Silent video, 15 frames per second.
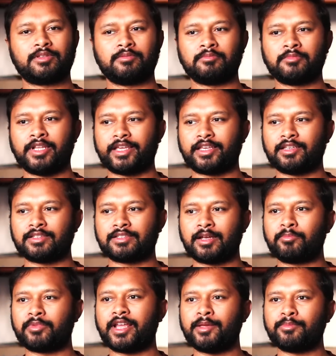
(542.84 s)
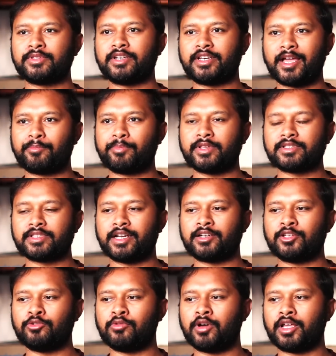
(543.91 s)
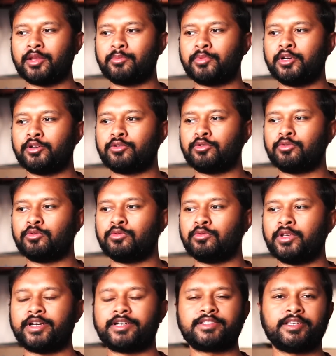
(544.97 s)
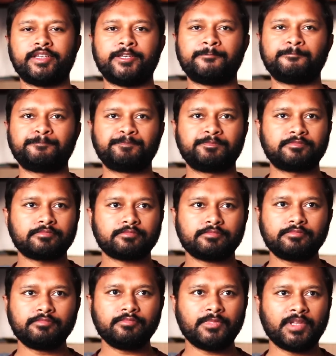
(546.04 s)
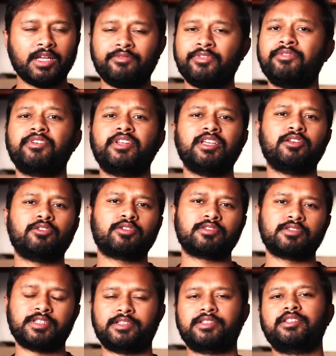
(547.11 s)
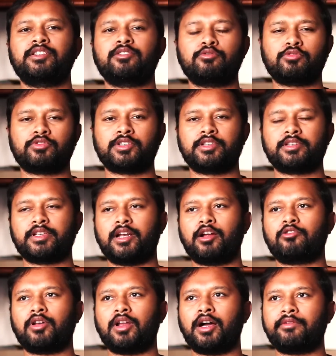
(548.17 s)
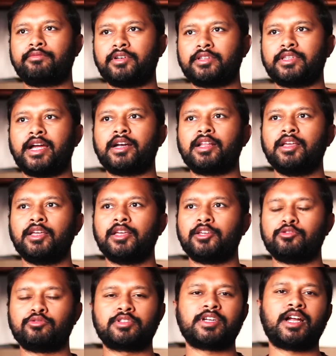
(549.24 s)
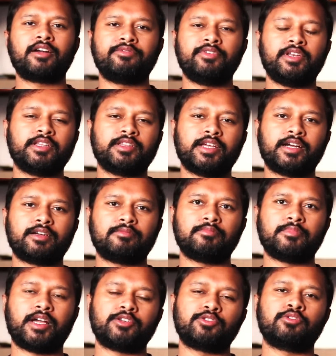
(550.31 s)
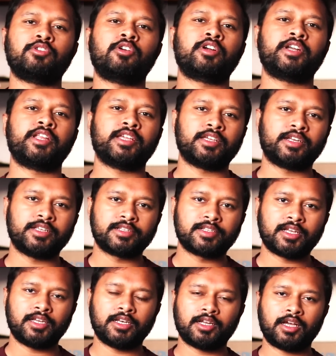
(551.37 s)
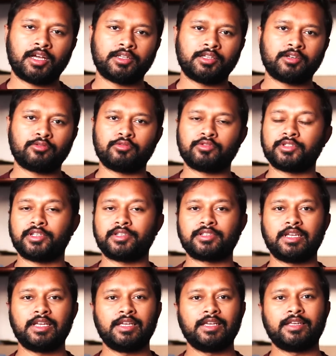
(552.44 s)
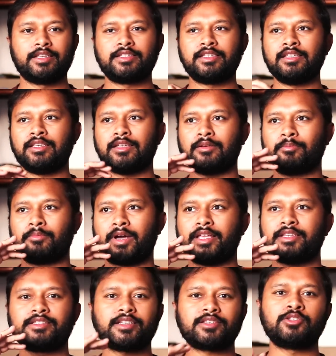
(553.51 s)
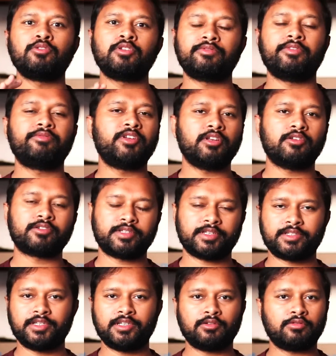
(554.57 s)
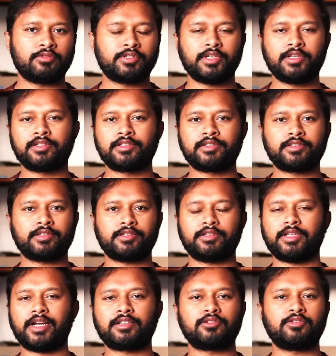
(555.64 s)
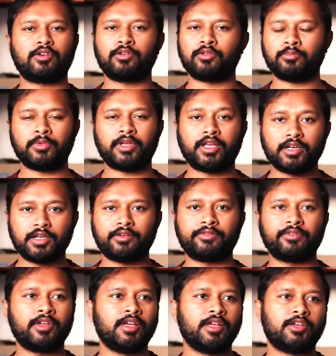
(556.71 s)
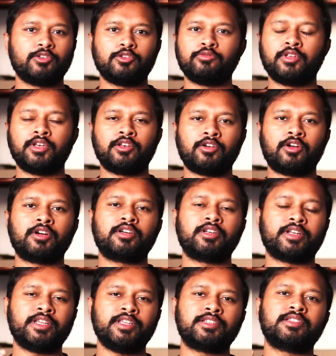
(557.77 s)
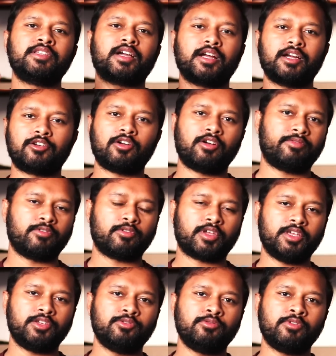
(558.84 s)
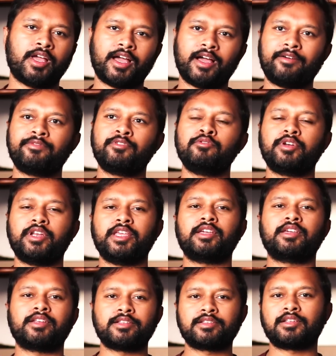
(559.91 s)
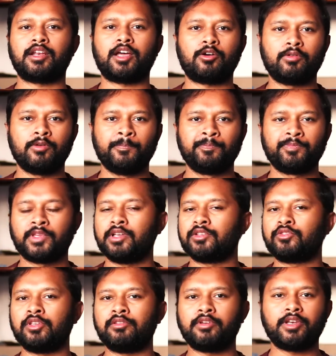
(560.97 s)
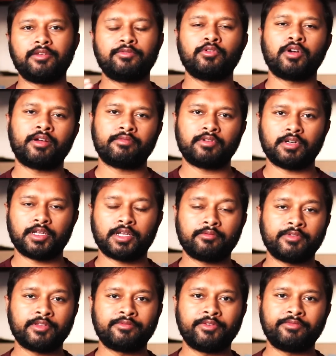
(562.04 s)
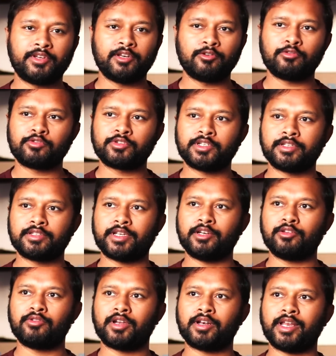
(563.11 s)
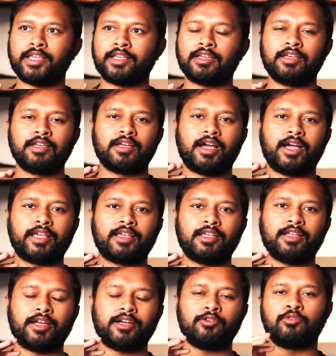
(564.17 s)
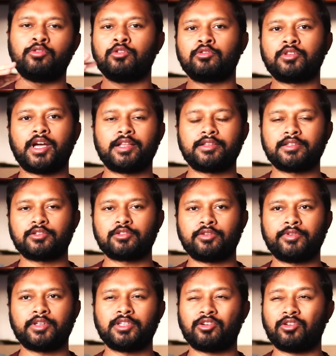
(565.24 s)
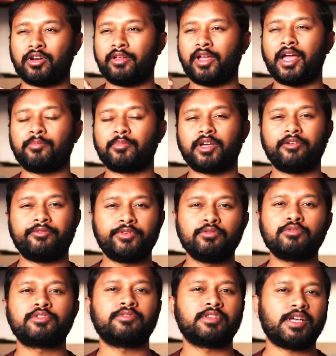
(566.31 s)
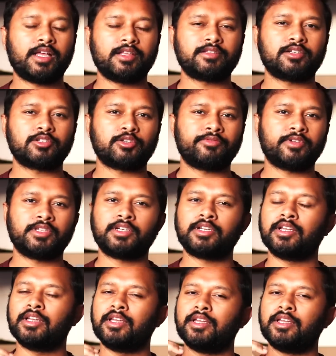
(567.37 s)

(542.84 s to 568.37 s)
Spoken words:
like sometimes it happens that you are able to do, let's say, 15 or 16 questions, and after that you start feeling that I should not take risk in other questions. See, by just doing 15 or 16 questions, that's not enough. You will not reach the cutoff. Okay, you have to take risk now. So even if you have done with 15 questions and you are like, I don't know the answers of other, or I'm confused with the answers of other,